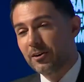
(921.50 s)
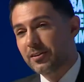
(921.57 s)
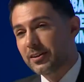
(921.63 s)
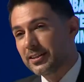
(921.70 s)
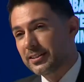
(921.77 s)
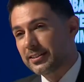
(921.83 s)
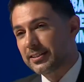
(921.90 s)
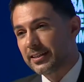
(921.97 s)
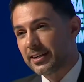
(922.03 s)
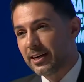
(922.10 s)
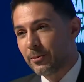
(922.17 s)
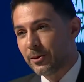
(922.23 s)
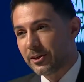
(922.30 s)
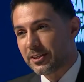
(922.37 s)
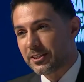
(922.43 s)
all this,
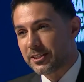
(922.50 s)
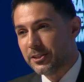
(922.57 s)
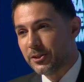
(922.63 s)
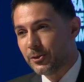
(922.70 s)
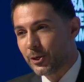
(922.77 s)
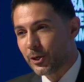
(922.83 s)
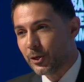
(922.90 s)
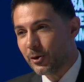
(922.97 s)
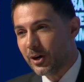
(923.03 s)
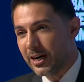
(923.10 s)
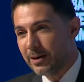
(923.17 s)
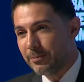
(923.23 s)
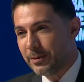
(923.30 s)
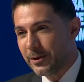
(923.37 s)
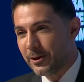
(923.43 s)
are we going to see you go
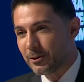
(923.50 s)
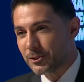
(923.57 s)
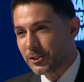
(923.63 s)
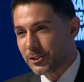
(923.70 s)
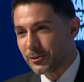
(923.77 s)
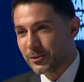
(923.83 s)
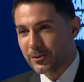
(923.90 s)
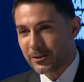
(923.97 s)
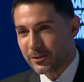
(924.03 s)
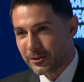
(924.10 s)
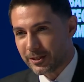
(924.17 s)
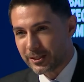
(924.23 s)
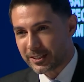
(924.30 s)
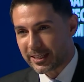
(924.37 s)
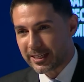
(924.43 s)
IPO soon,
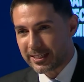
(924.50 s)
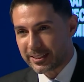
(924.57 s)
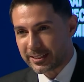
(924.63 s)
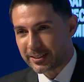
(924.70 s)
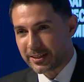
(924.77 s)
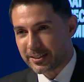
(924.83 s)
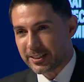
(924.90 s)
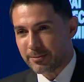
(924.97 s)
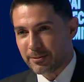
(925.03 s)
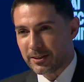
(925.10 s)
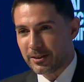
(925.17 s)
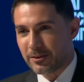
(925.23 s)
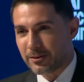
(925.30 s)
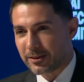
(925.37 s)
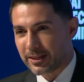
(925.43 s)
or is that not
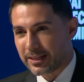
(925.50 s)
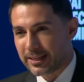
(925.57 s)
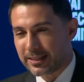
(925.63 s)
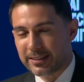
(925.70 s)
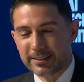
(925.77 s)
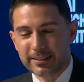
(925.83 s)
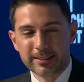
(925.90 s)
something you're looking at?